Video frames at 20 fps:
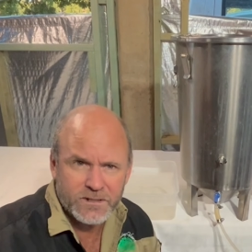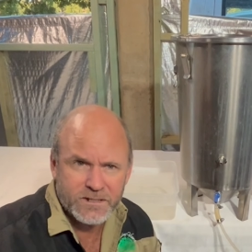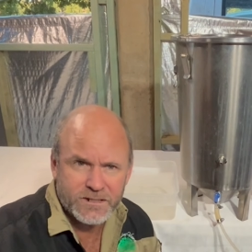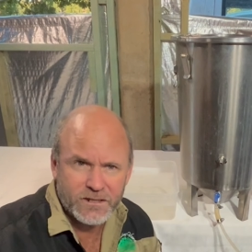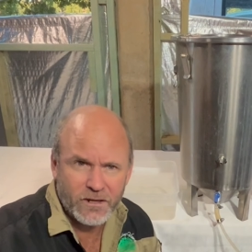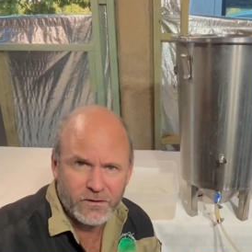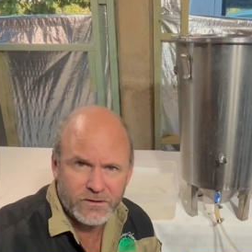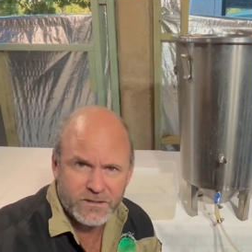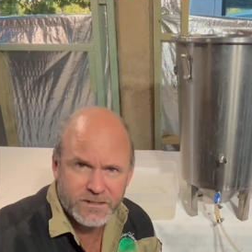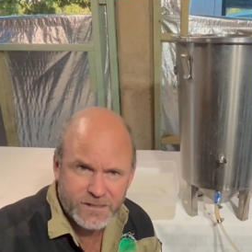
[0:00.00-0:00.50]

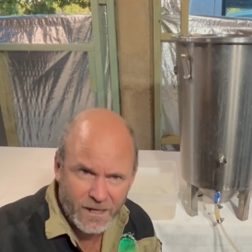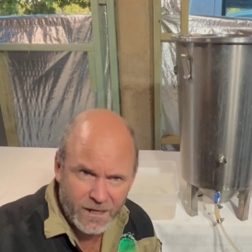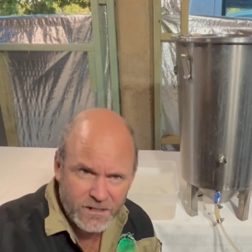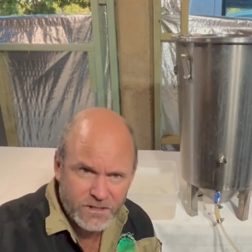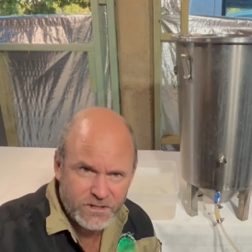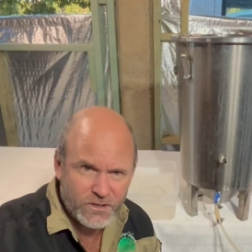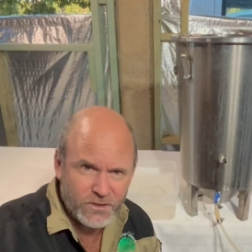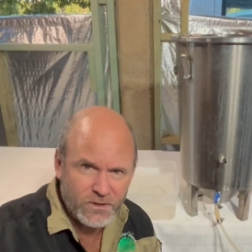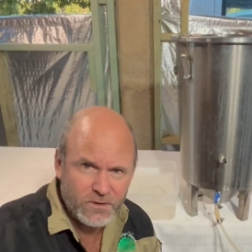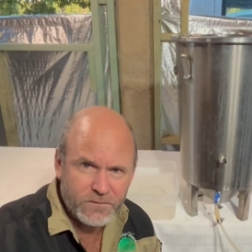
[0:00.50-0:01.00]
So stay
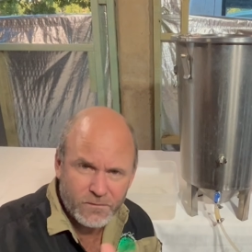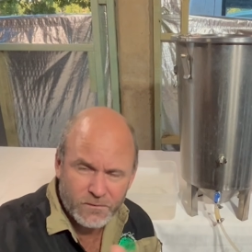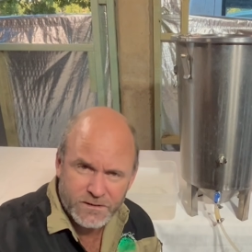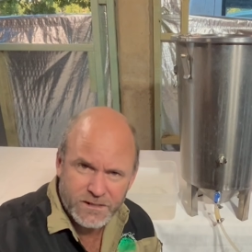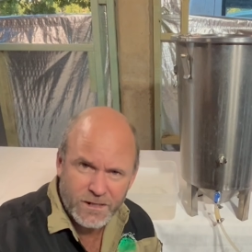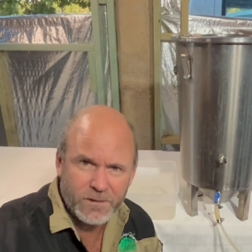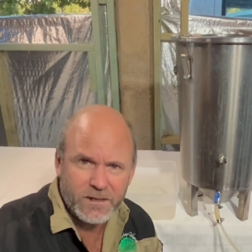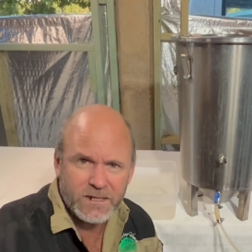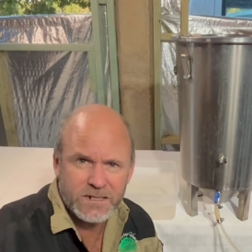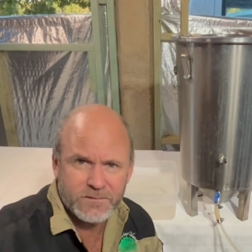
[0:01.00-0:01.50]
tuned for
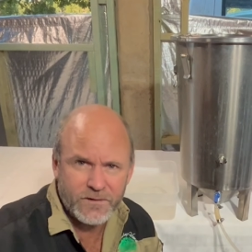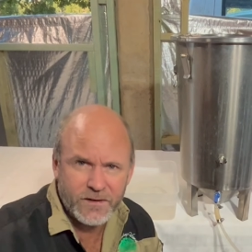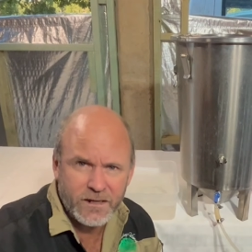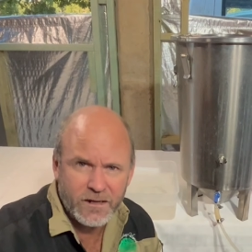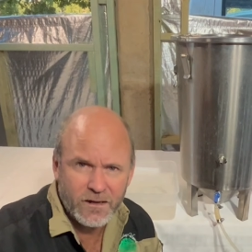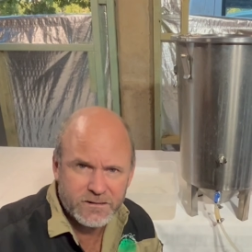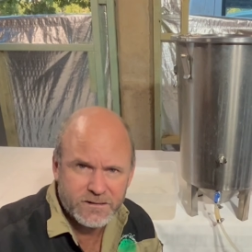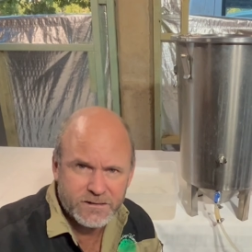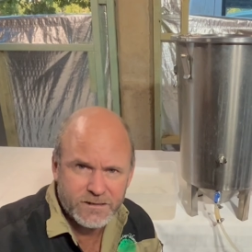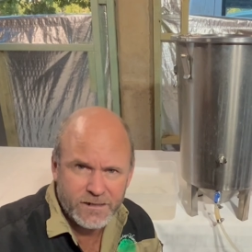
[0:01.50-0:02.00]
some of these
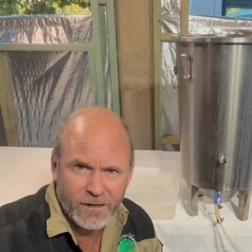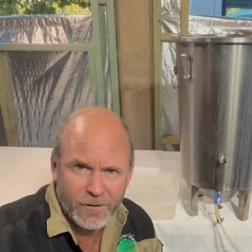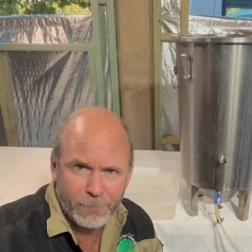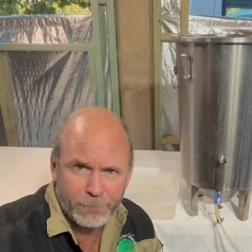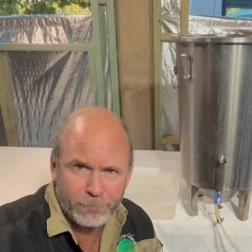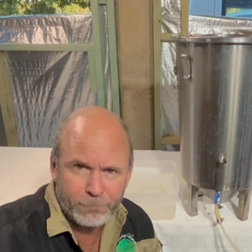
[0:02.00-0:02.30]
videos to come.